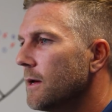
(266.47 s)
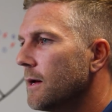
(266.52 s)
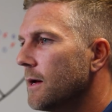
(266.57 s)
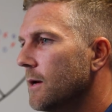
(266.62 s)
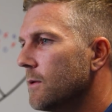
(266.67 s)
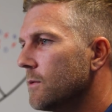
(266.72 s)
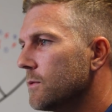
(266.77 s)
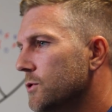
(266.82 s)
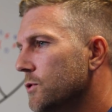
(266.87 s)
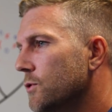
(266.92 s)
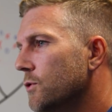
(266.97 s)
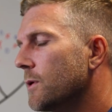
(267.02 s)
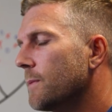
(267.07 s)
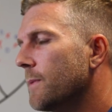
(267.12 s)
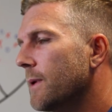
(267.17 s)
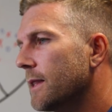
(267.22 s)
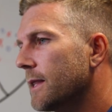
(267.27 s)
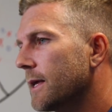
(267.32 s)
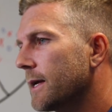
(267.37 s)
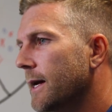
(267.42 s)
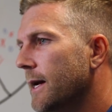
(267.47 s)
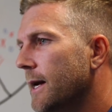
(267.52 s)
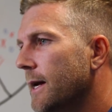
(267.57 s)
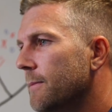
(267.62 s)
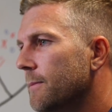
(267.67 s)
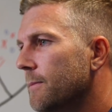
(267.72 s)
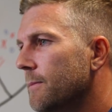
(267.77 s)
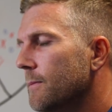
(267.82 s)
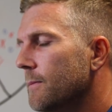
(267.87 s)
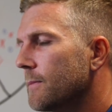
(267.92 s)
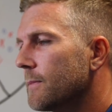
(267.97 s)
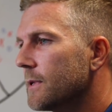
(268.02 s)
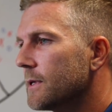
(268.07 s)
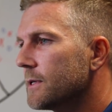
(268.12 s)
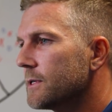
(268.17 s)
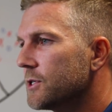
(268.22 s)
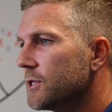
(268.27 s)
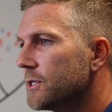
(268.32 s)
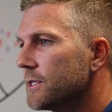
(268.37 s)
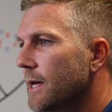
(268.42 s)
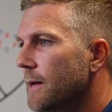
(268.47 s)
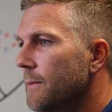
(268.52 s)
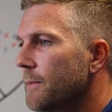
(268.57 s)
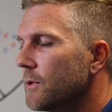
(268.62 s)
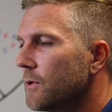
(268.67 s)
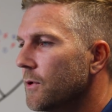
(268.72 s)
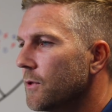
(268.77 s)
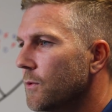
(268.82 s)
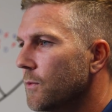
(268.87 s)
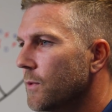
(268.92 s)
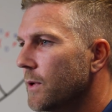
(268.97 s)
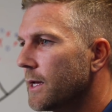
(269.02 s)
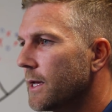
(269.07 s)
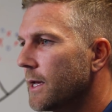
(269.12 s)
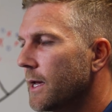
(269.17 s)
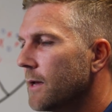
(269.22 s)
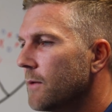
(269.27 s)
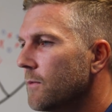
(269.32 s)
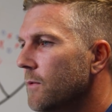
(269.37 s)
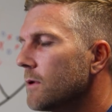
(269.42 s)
We'll talk about the game that's just happened on the weekend.